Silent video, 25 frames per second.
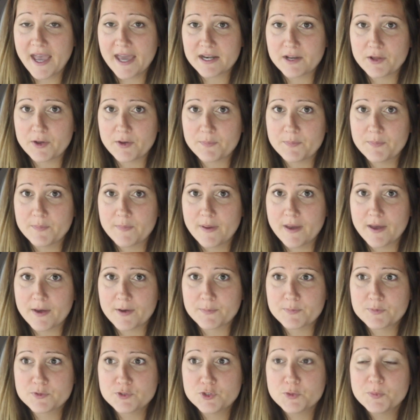had
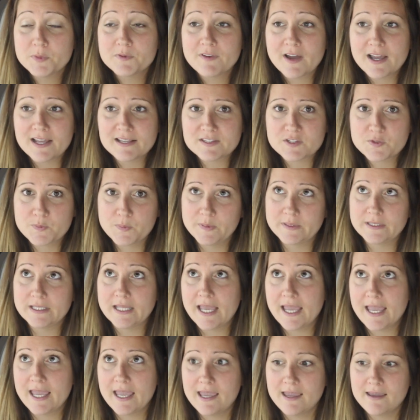a supervised
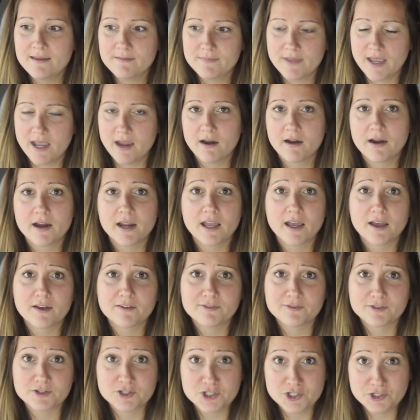play
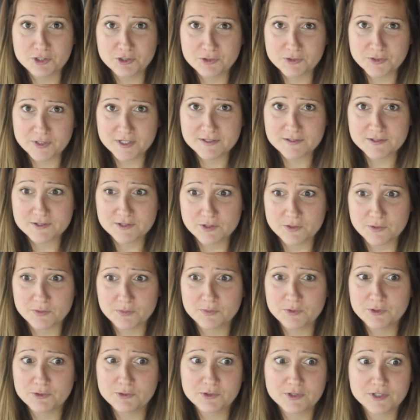area for children,
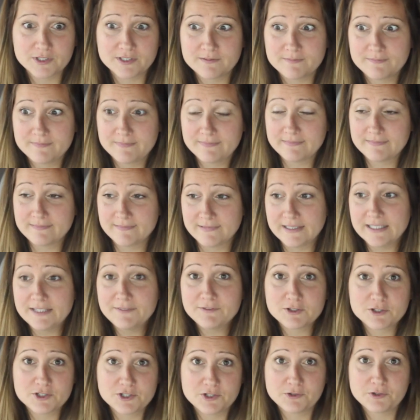so you could
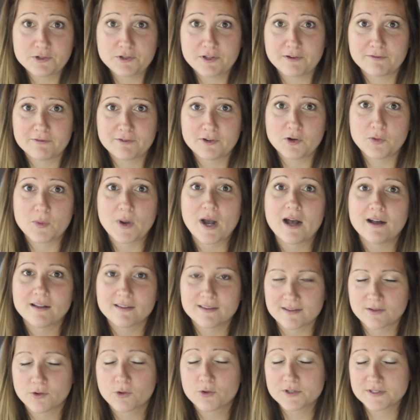leave your children there for a
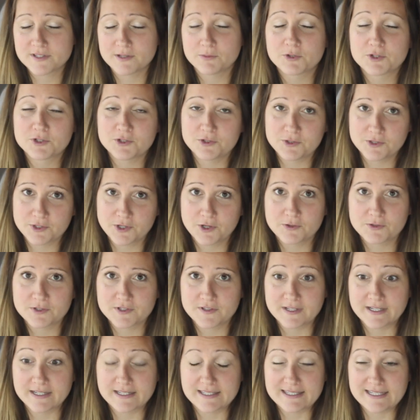while. Of course, they want you to go
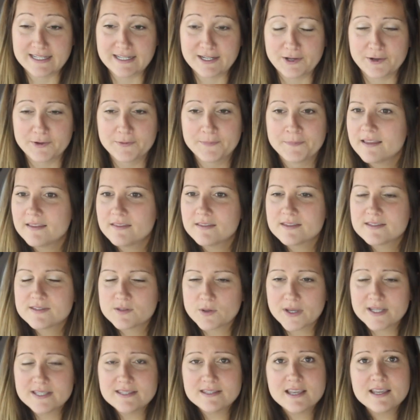to the casino.
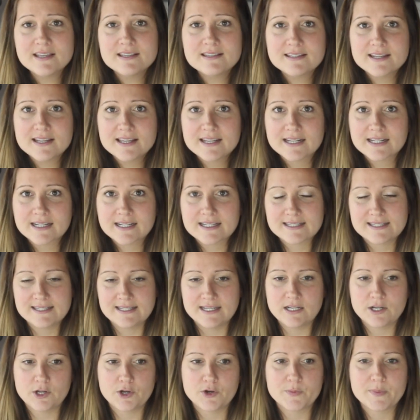So I say stay at a
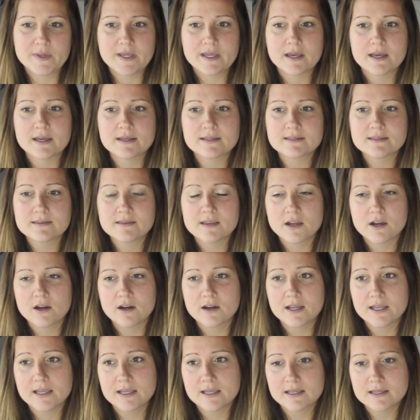casino because
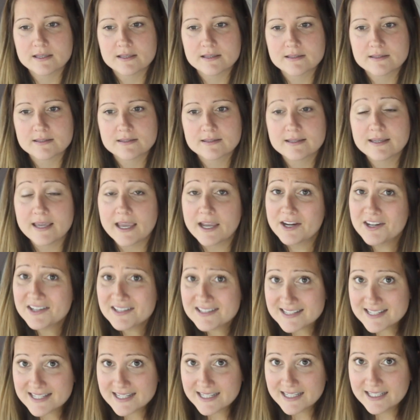there is
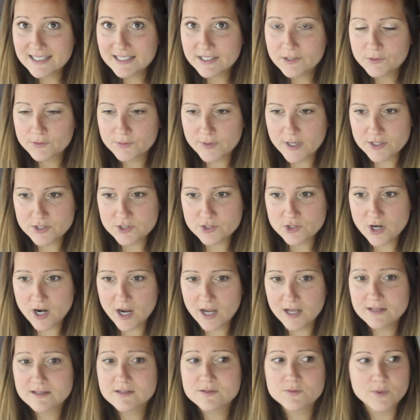guaranteed
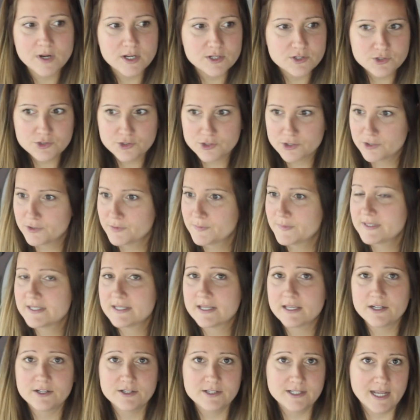restaurants,
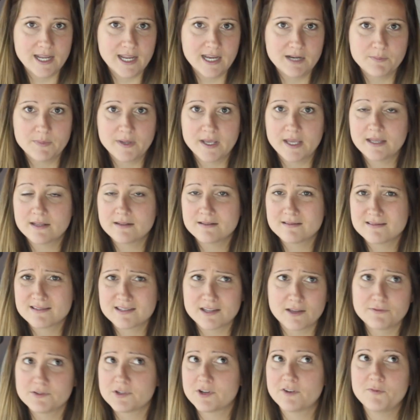restrooms, entertainment,
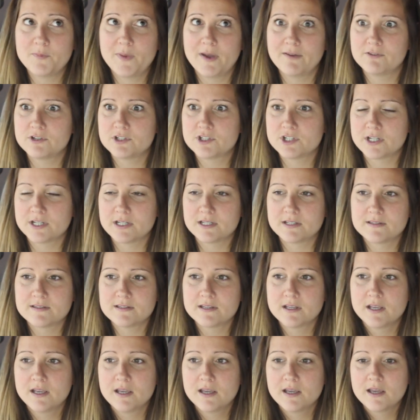self-serve
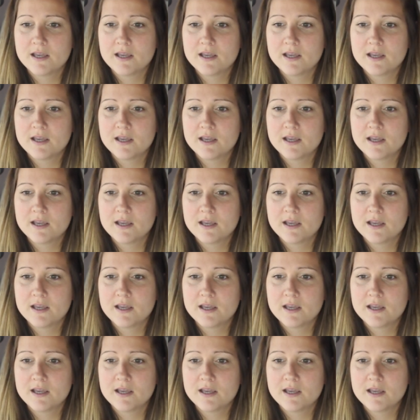beverages